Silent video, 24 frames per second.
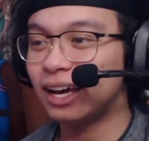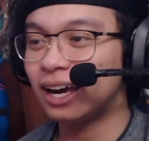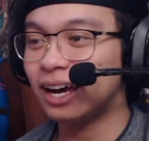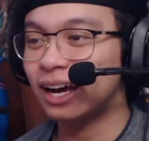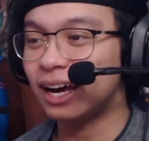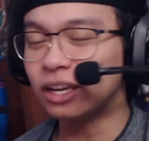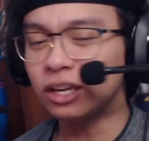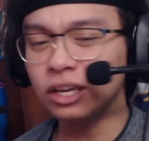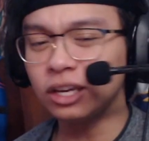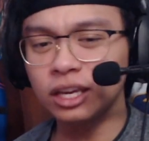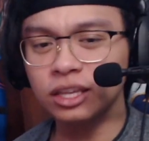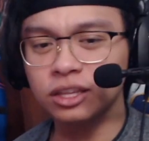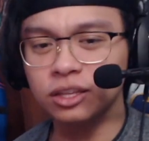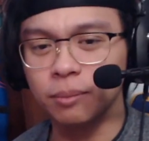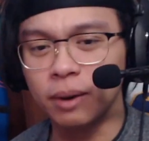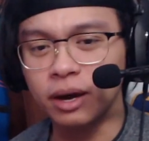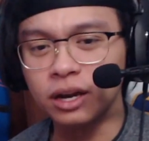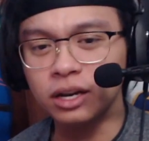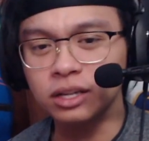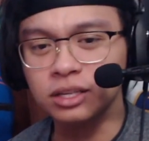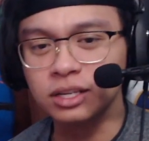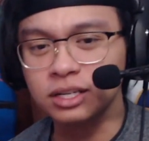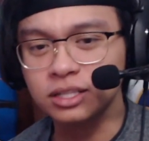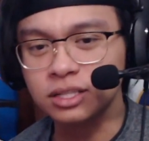I could get
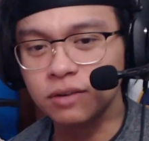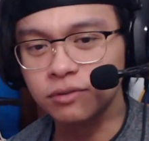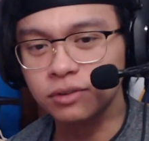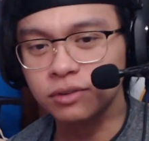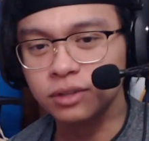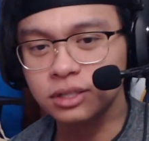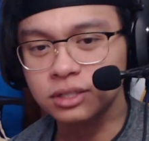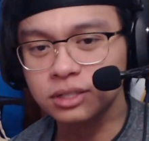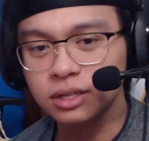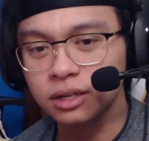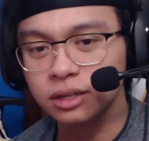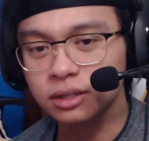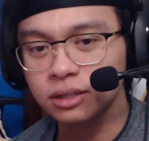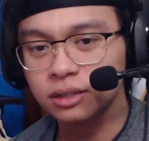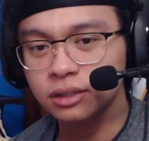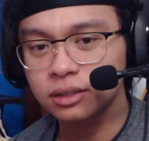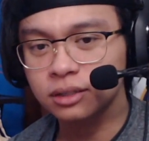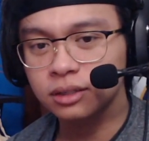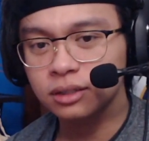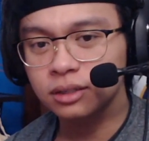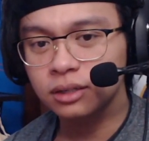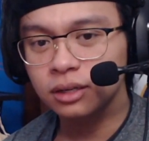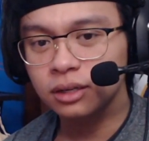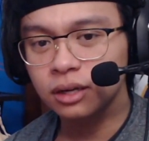demonetized off of this, huh?
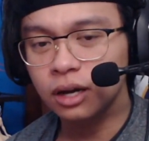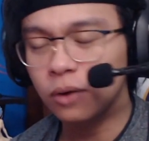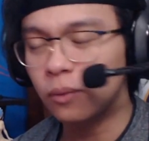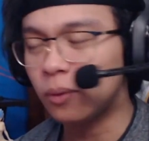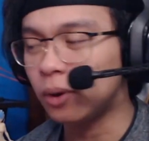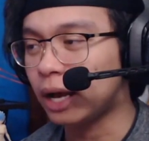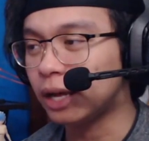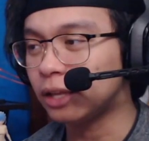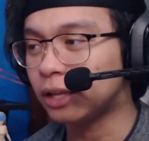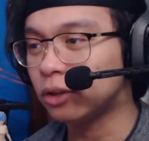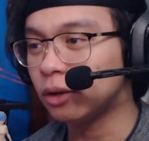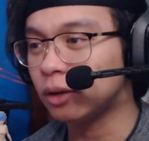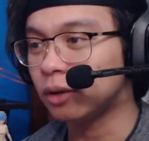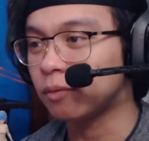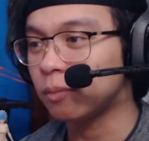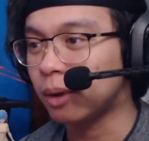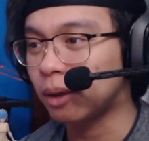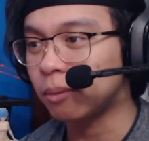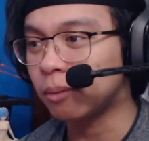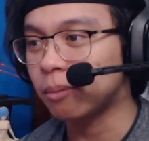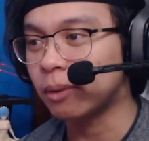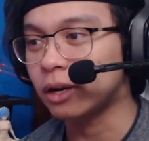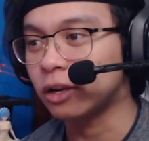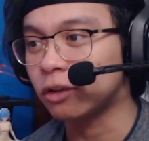Oh, well, I don't even
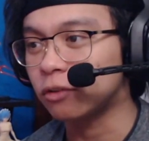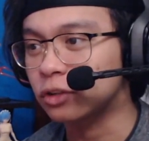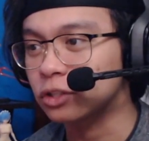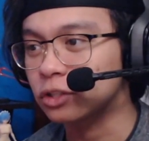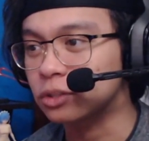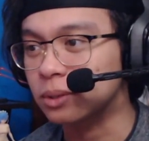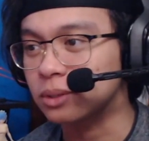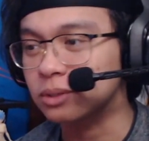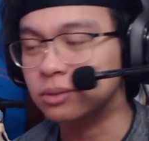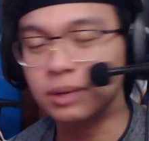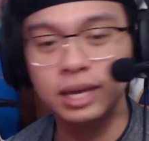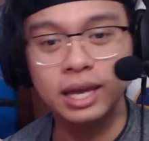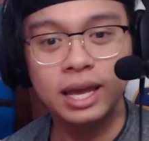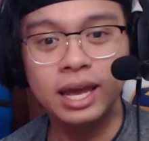make money in the first place.